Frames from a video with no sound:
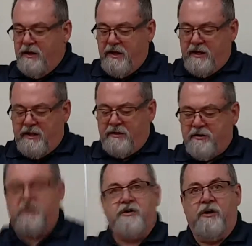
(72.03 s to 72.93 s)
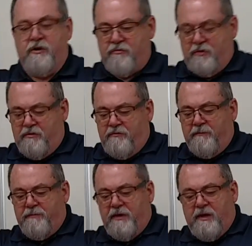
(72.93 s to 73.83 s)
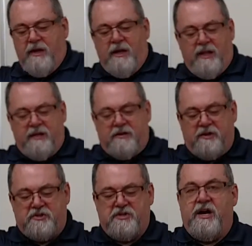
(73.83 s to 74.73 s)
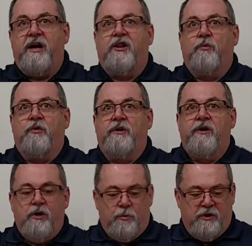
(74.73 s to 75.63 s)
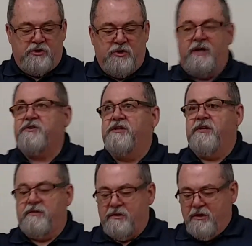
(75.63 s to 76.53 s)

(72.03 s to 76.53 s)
It'll enter the tongue and groove, it'll enter the side of the wood where it's not sealed.